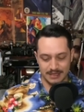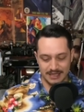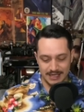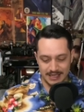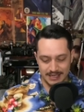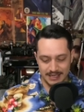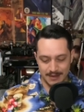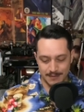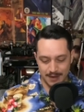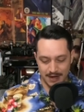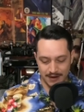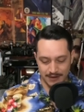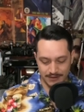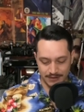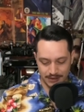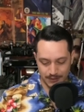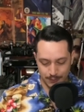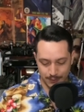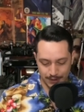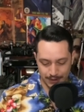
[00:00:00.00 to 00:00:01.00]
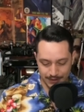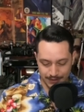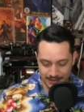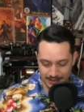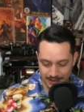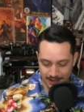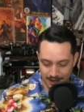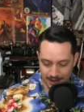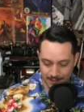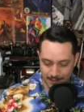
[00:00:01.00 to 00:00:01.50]
decent amount of toy news to
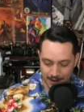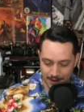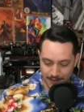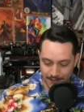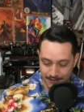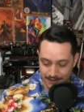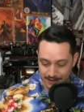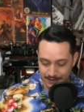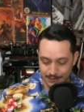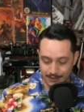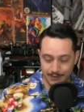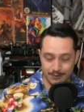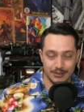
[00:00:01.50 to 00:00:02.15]
talk about this week,